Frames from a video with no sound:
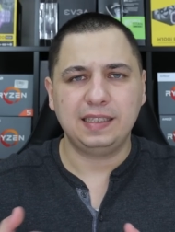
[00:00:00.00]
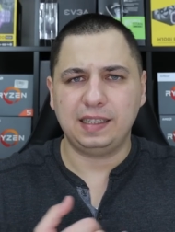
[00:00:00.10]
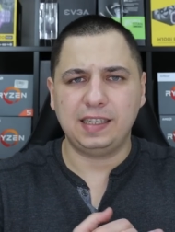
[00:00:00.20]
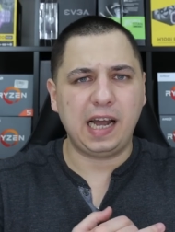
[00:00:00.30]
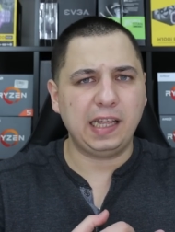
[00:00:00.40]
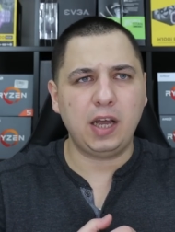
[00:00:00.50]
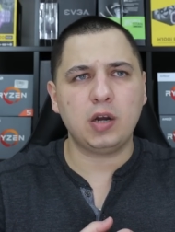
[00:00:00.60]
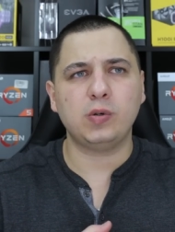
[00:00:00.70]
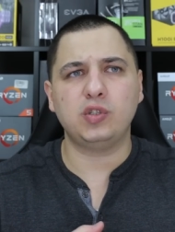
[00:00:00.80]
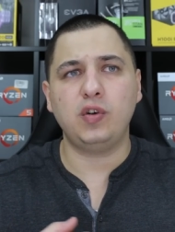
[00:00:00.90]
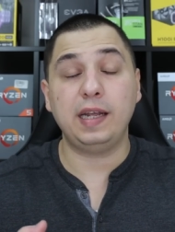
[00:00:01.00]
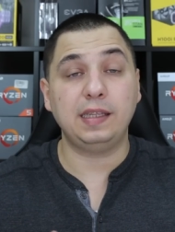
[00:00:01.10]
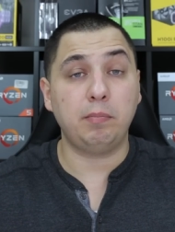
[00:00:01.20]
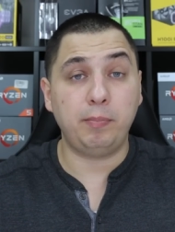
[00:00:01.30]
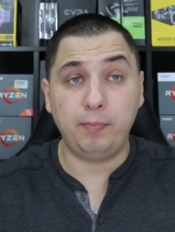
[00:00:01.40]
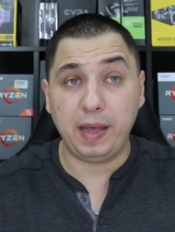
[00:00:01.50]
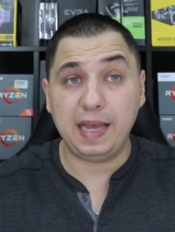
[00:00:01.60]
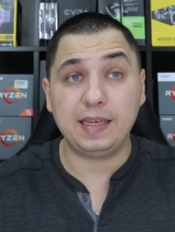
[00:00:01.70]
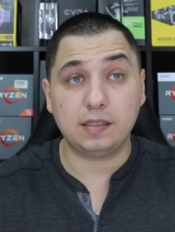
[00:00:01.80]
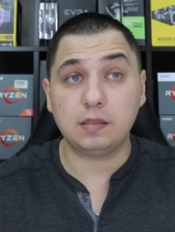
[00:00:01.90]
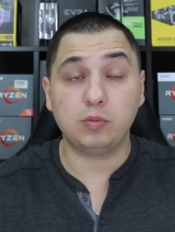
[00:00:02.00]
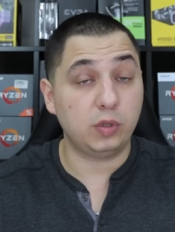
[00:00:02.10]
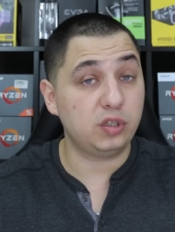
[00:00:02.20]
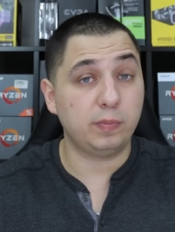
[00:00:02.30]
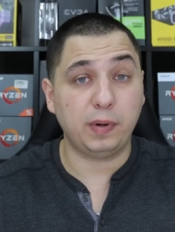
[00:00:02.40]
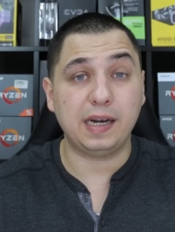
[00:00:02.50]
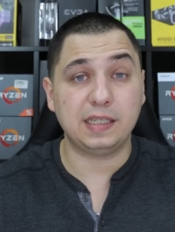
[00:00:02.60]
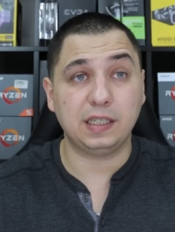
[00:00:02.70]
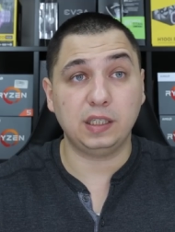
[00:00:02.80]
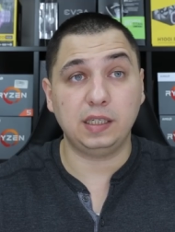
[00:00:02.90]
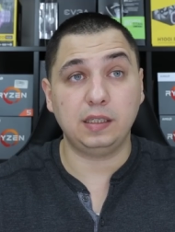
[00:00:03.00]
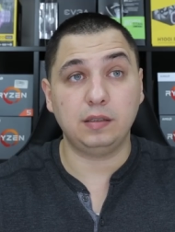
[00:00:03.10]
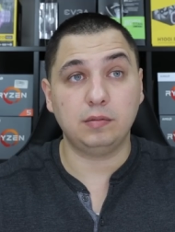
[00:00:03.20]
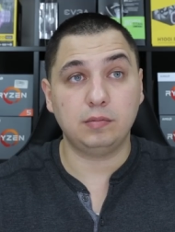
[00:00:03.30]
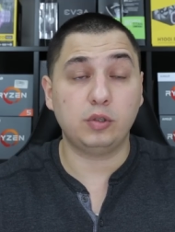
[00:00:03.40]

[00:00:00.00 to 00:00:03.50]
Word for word: The dialogue was great. The bass was surprisingly,